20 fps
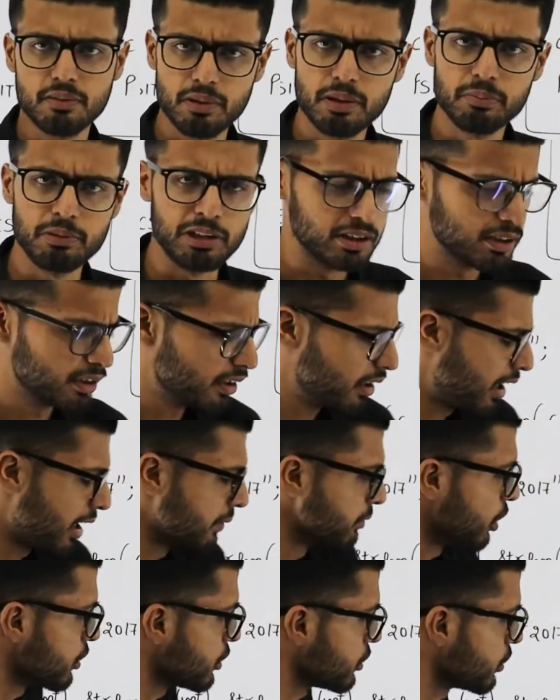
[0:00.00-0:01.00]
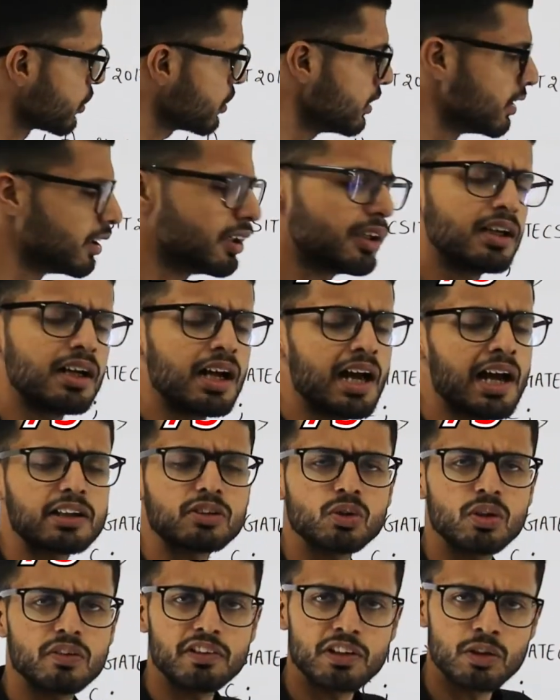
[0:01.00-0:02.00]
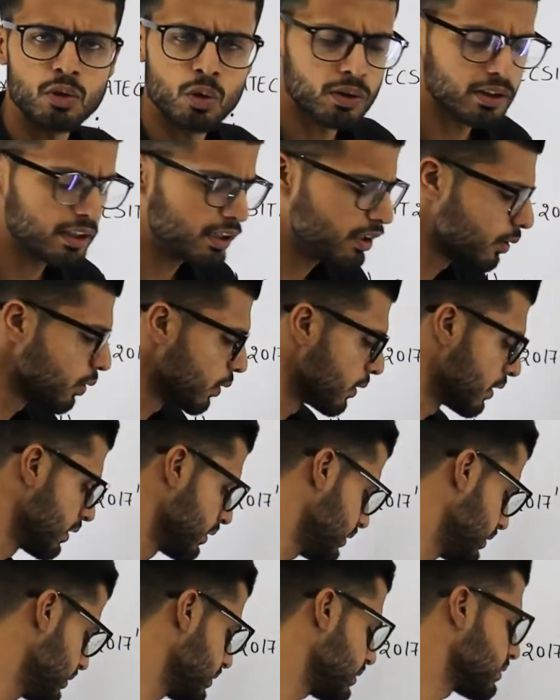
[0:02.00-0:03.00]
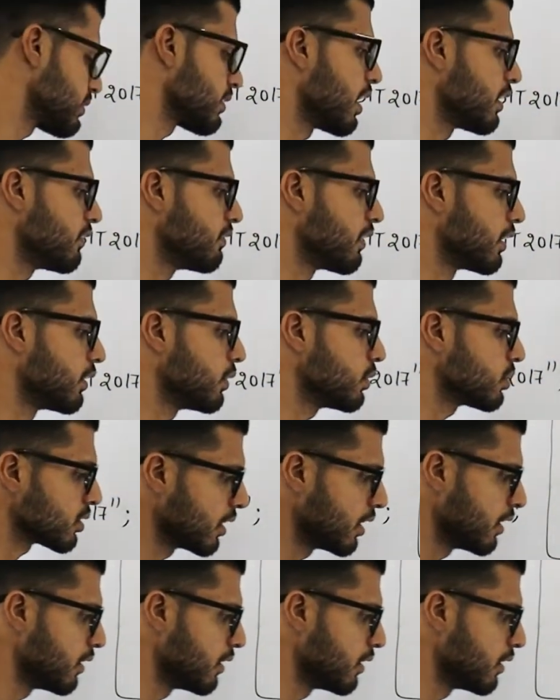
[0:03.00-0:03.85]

Maybe. I'm not sure. Actually, we don't need to learn these ASCII values.